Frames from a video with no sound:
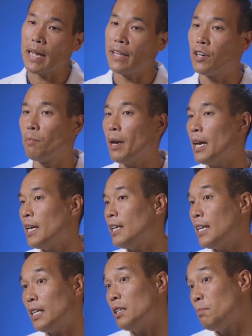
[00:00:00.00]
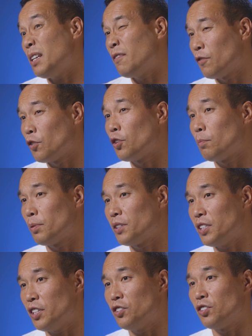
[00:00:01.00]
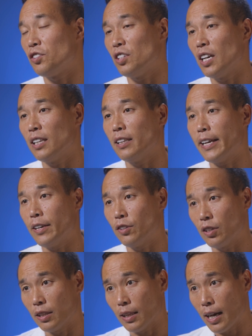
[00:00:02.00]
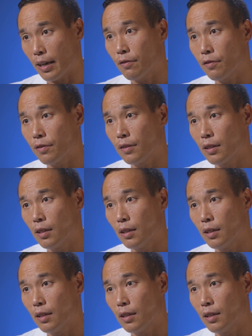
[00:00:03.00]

and there may need to be further procedures done later in life